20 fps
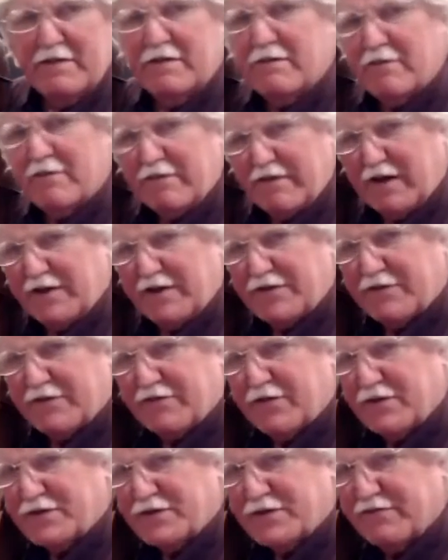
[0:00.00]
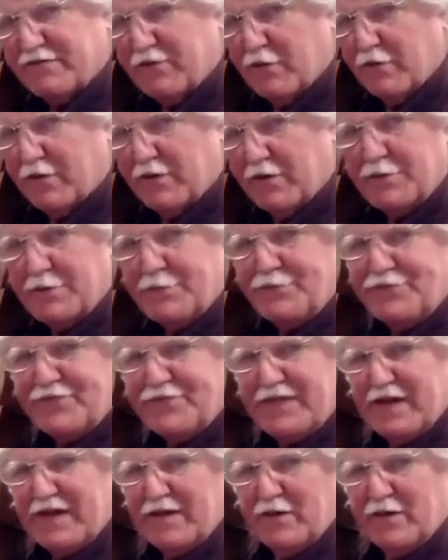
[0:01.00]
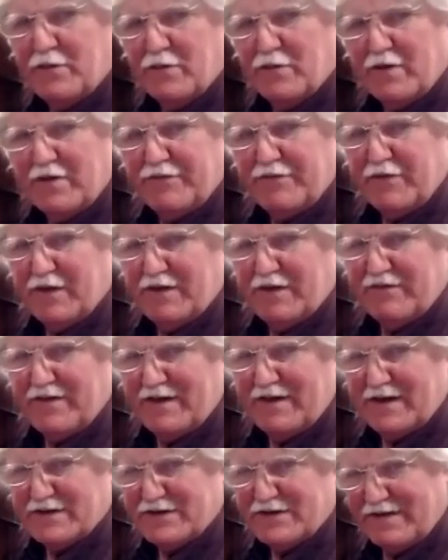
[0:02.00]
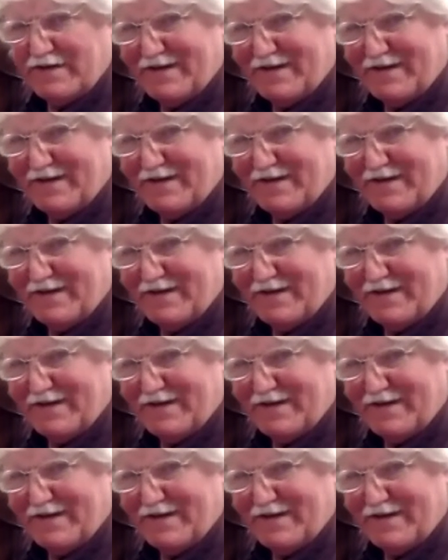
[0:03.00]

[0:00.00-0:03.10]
we've got the first 4, and don't worry if you haven't actually